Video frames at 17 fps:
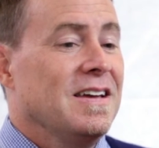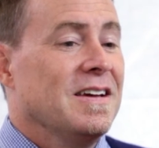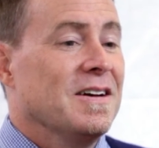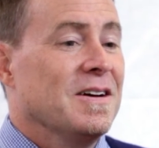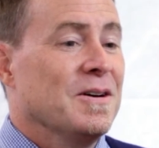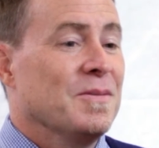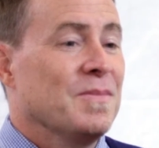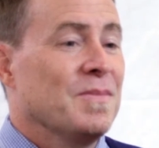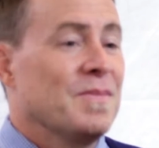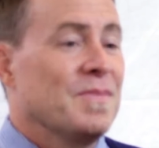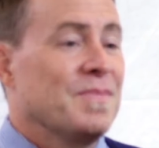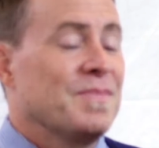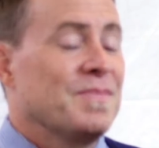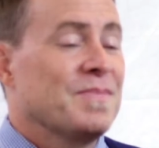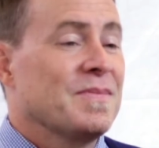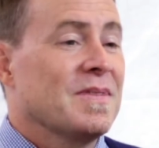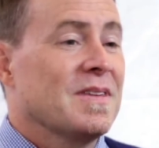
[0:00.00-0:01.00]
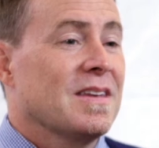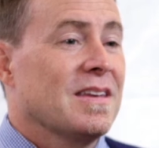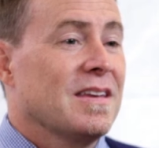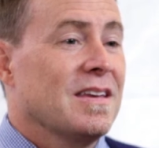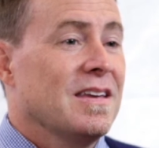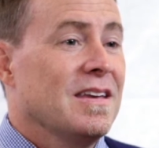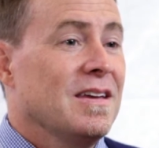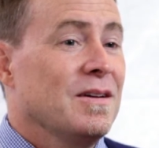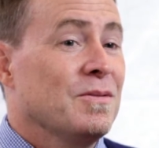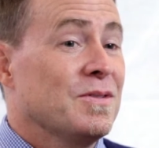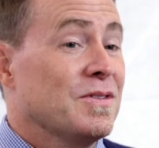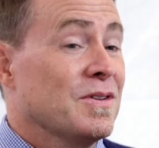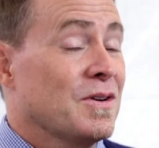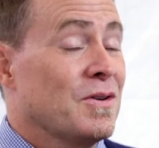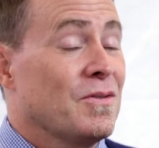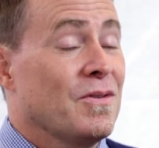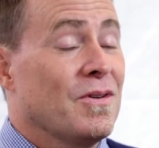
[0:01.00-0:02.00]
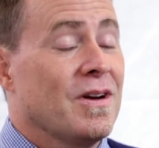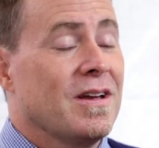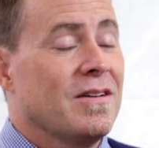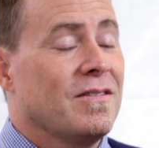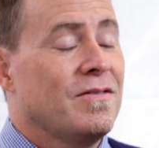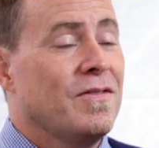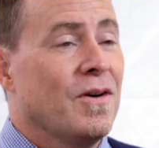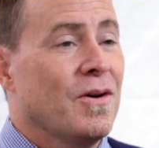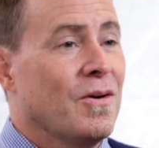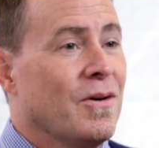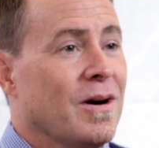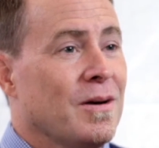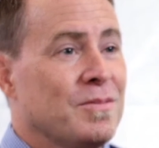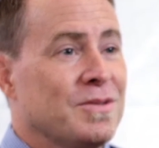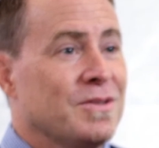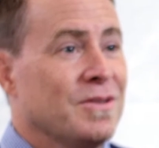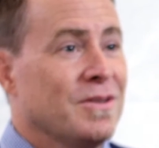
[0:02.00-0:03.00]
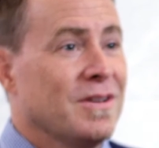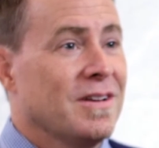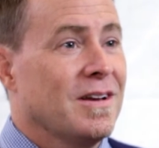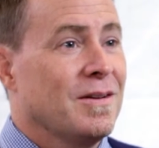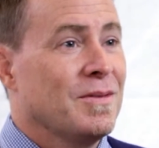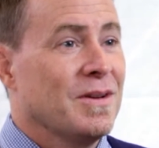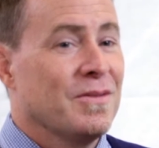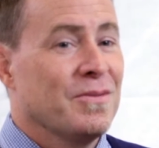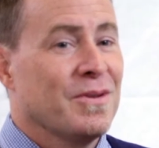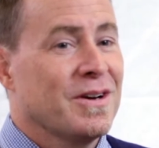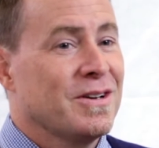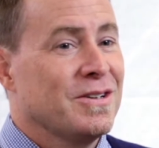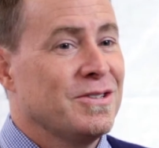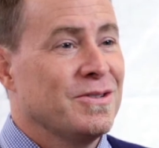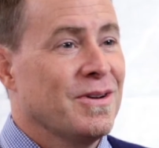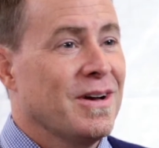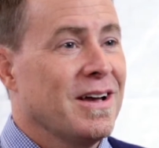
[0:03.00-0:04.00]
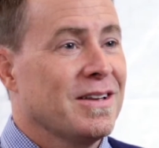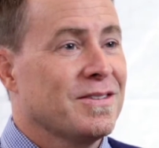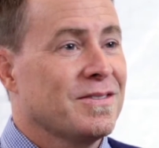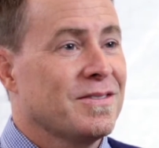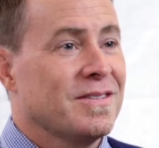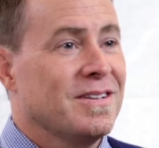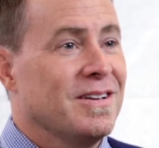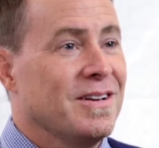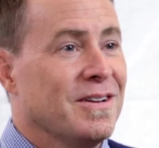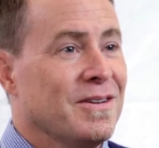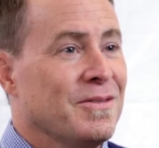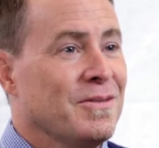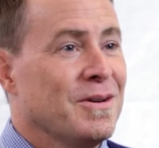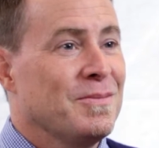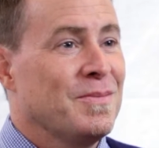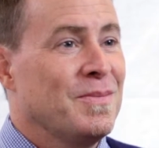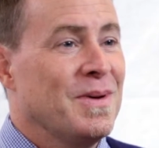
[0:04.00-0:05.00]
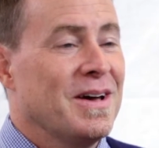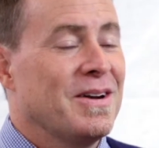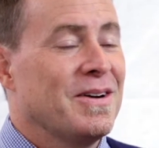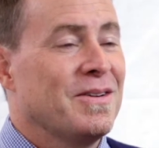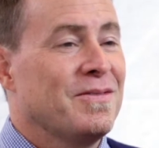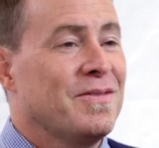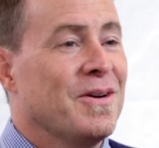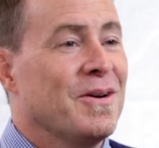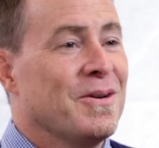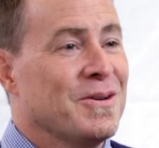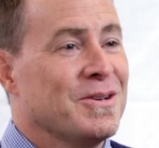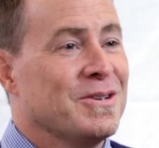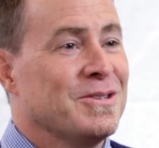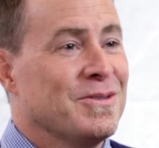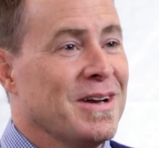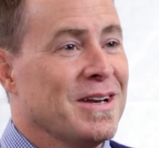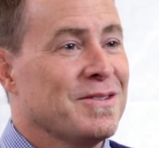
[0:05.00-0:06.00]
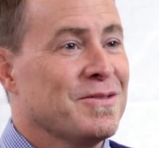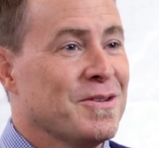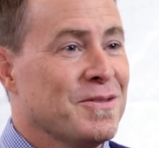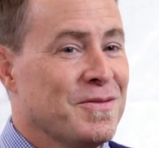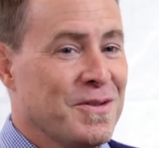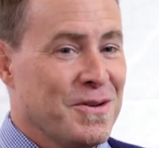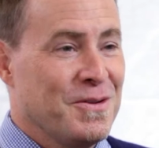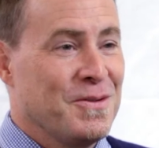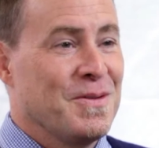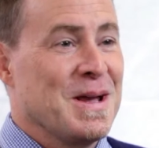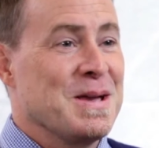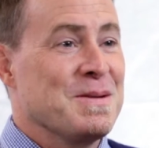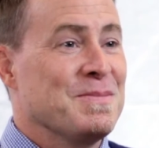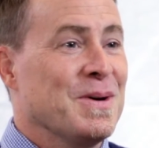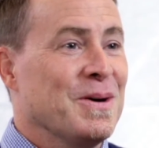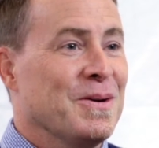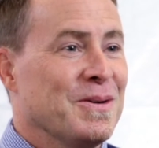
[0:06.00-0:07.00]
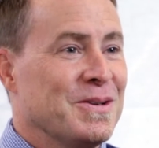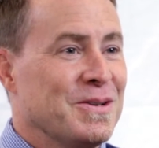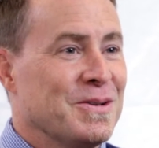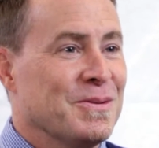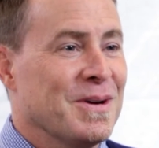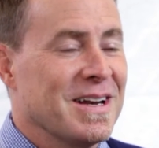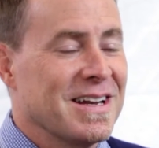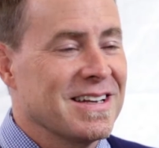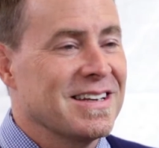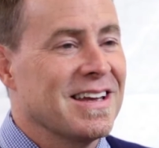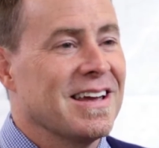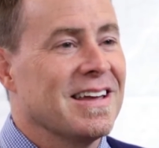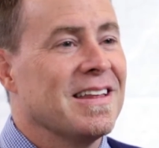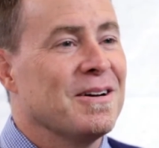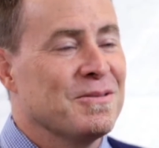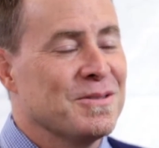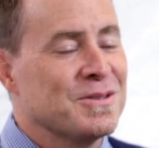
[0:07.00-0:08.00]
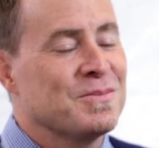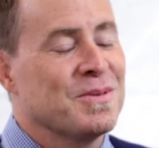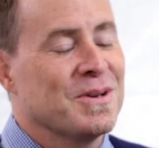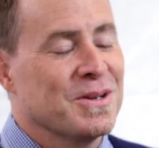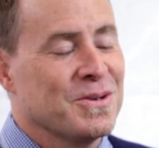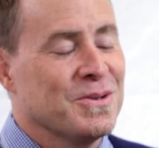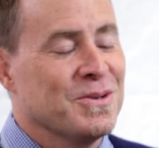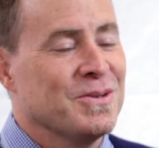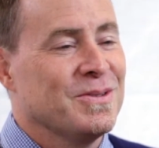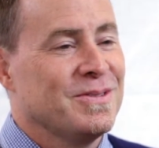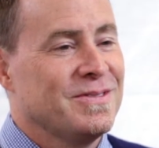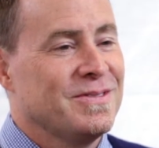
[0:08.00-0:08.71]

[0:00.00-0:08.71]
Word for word: Um, it was a great photo opportunity. I mean, what could you ask? You know, what better photo could you ask for for a rainbow on your wedding day? That was pretty cool.